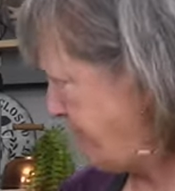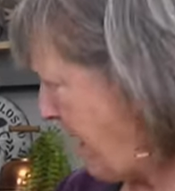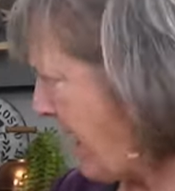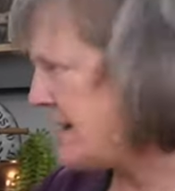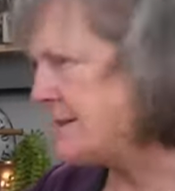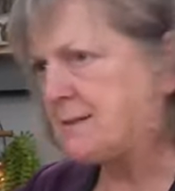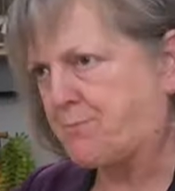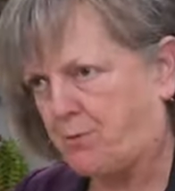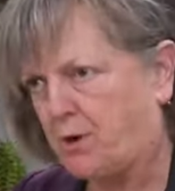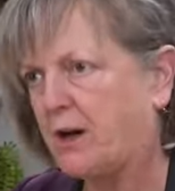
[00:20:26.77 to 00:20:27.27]

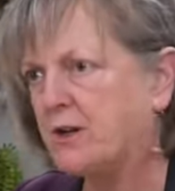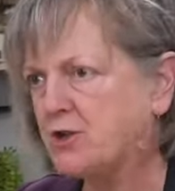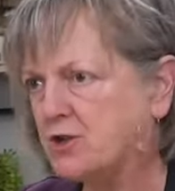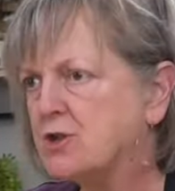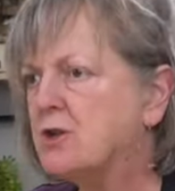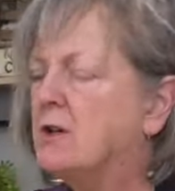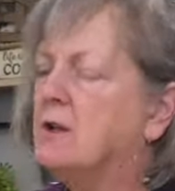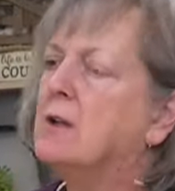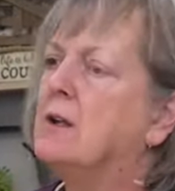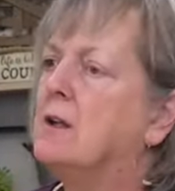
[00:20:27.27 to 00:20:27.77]
Pat's
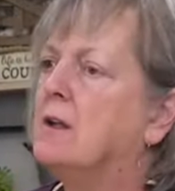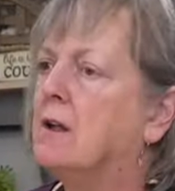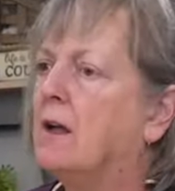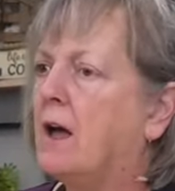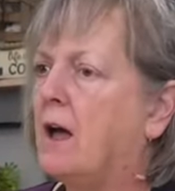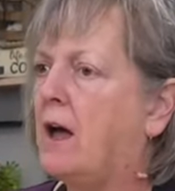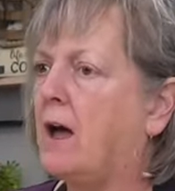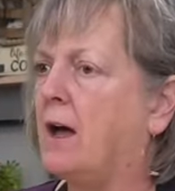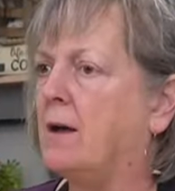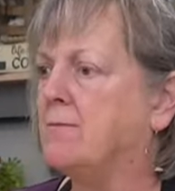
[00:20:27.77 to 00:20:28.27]
brush.
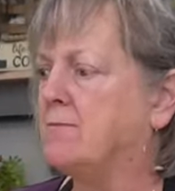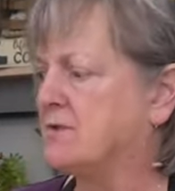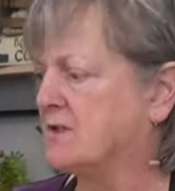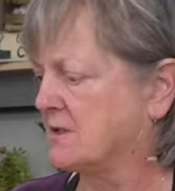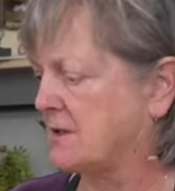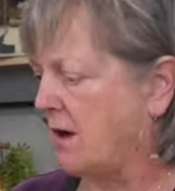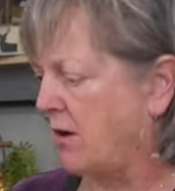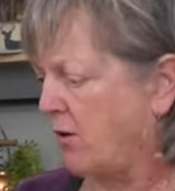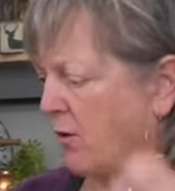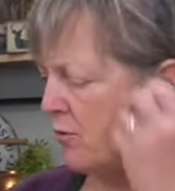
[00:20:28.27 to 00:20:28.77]
Mm-hmm.
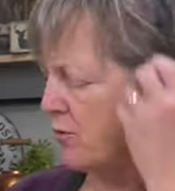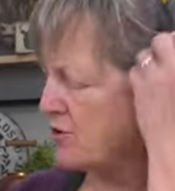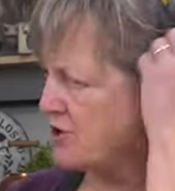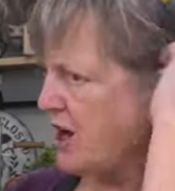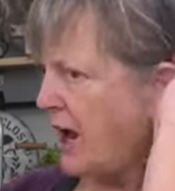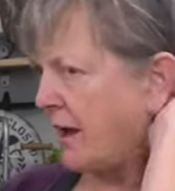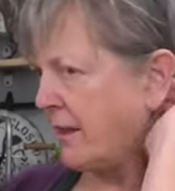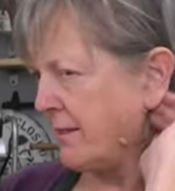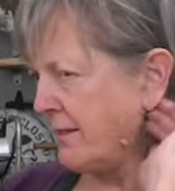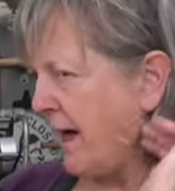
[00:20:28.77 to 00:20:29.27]
So
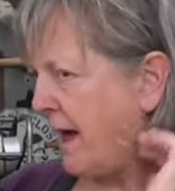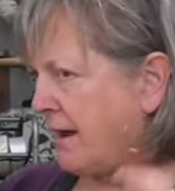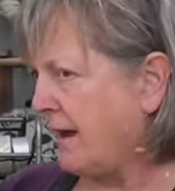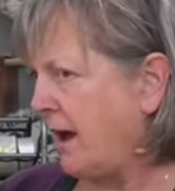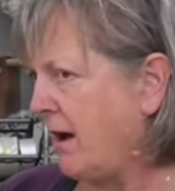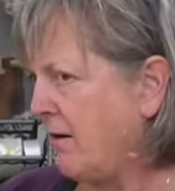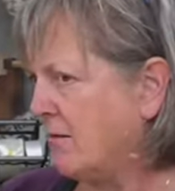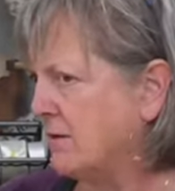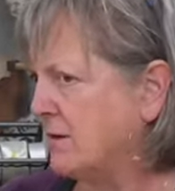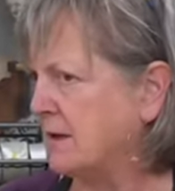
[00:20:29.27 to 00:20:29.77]
check that
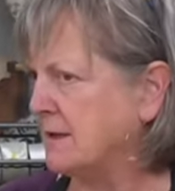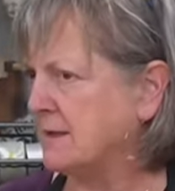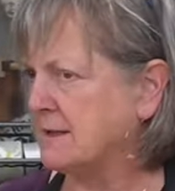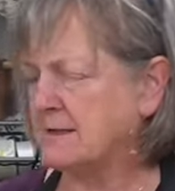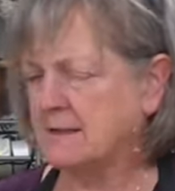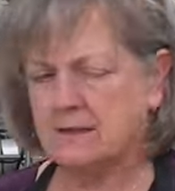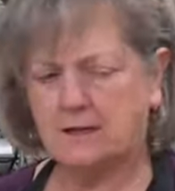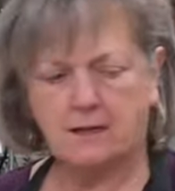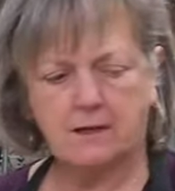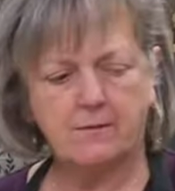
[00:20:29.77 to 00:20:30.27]
out and
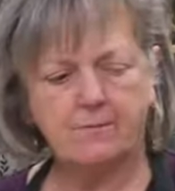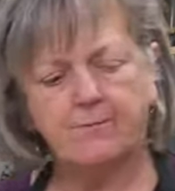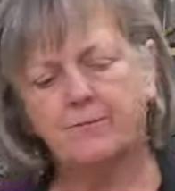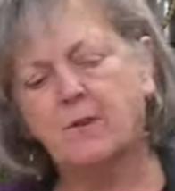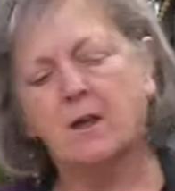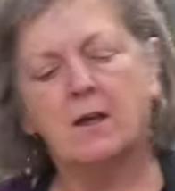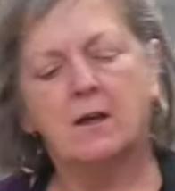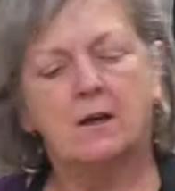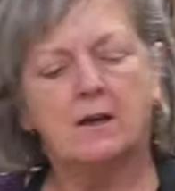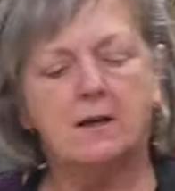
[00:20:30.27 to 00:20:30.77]
see.
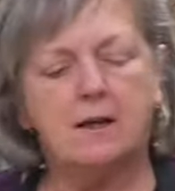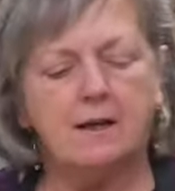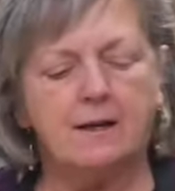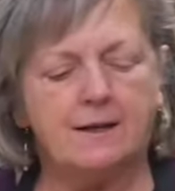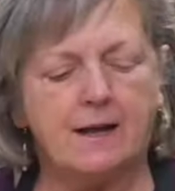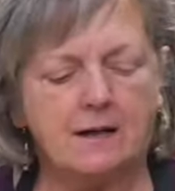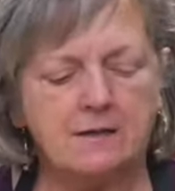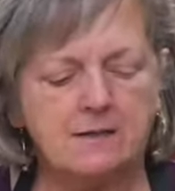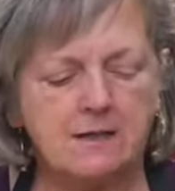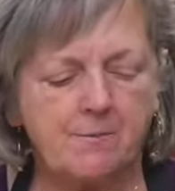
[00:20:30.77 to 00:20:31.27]

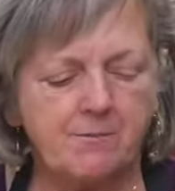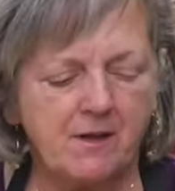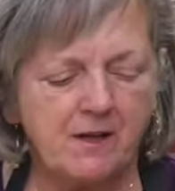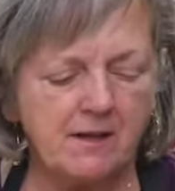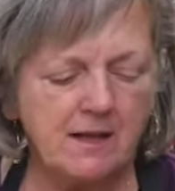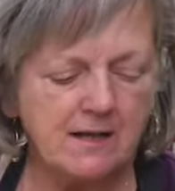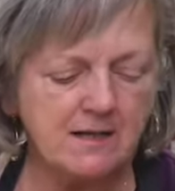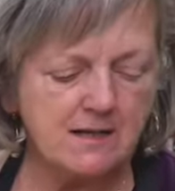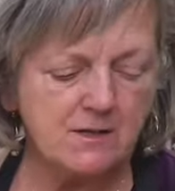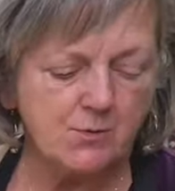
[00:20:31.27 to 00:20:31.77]
Now,
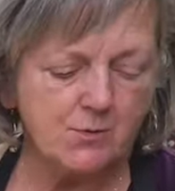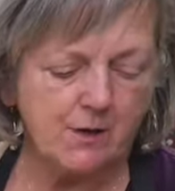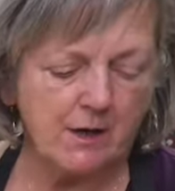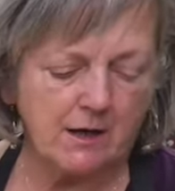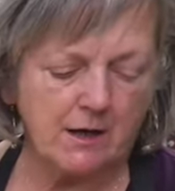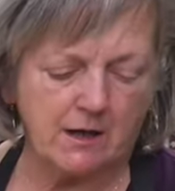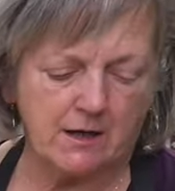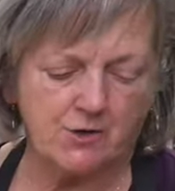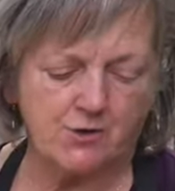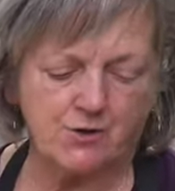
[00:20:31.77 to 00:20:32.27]
something that is
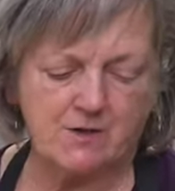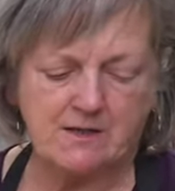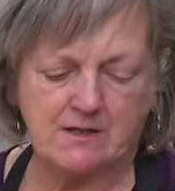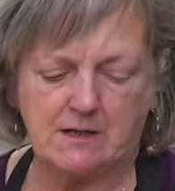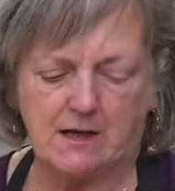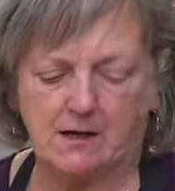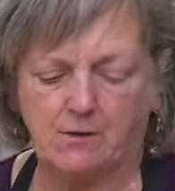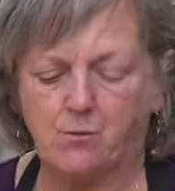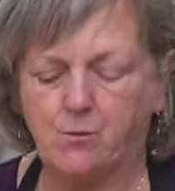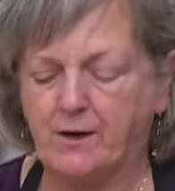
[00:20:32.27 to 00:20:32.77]
really
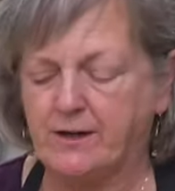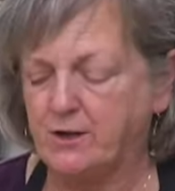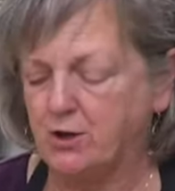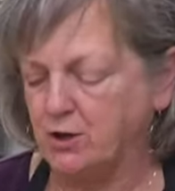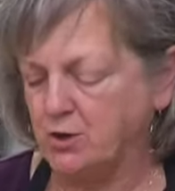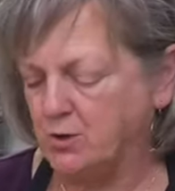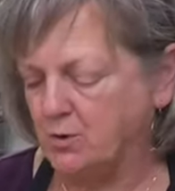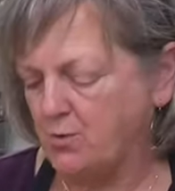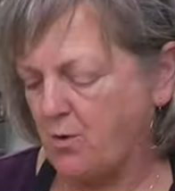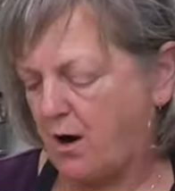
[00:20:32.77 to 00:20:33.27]
interesting when
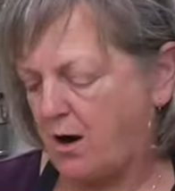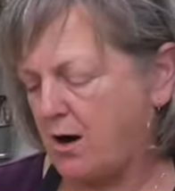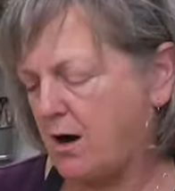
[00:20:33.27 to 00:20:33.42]
you